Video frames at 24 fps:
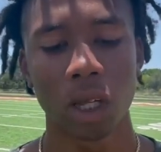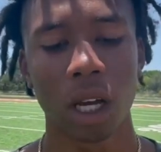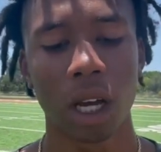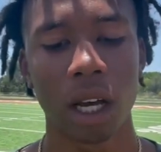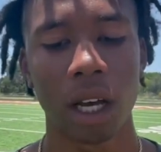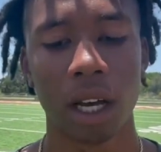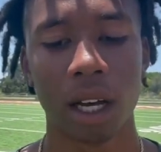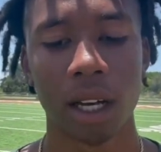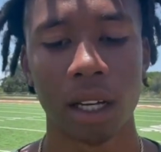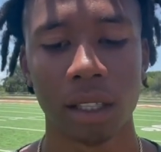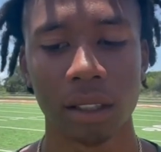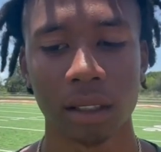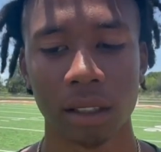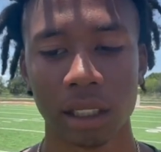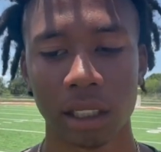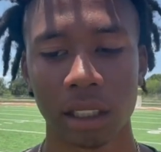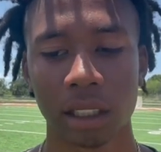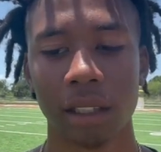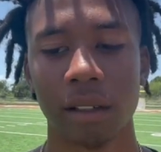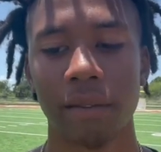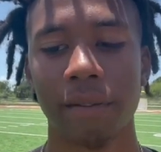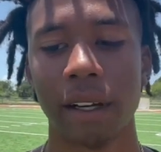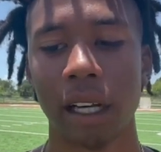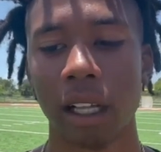The
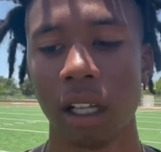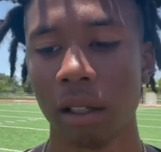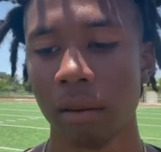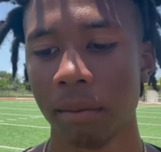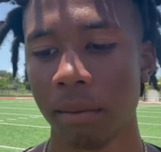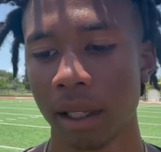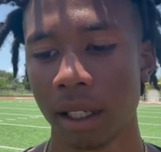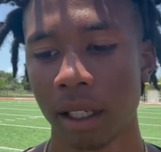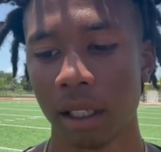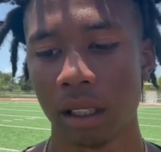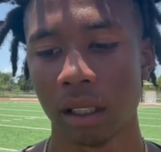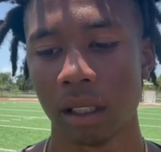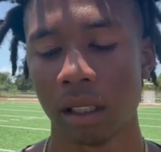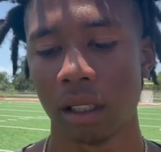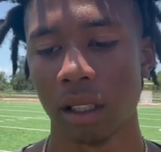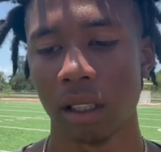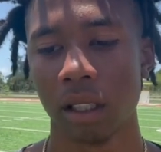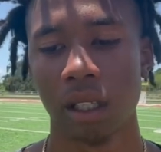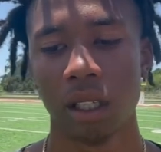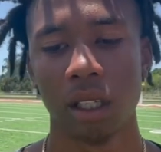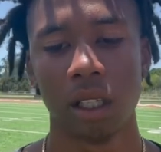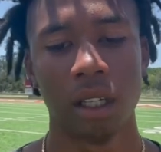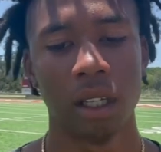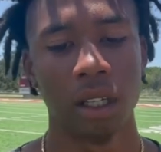
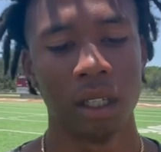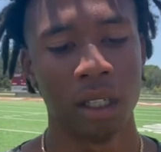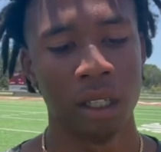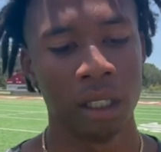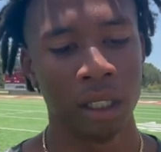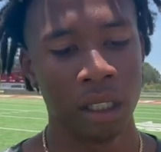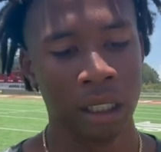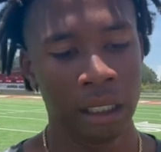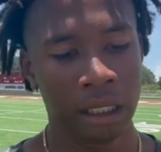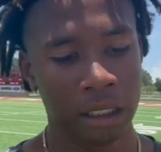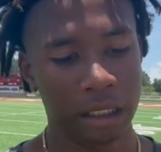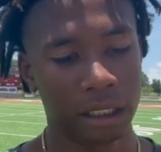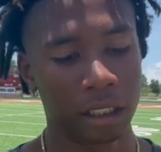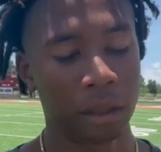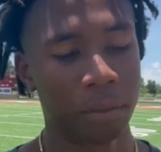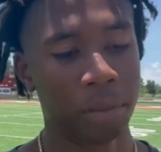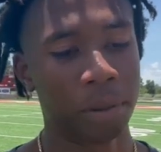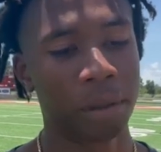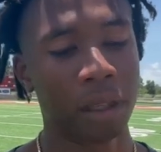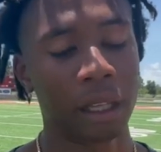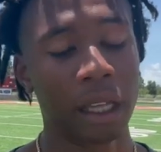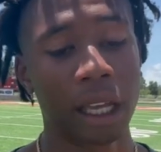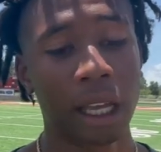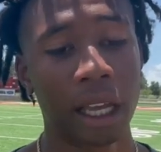development, the
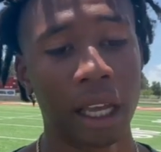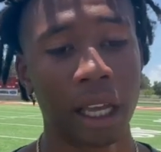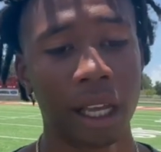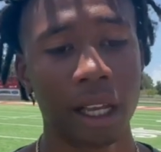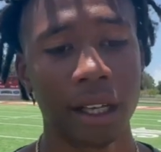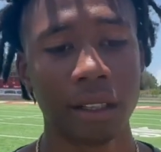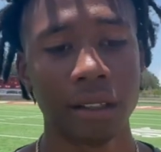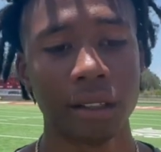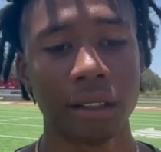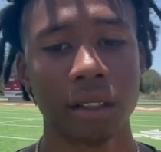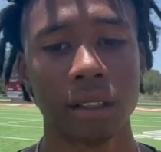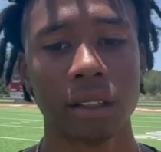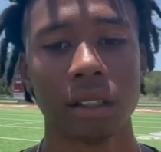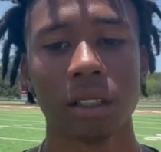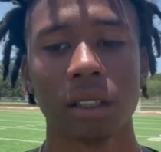plan.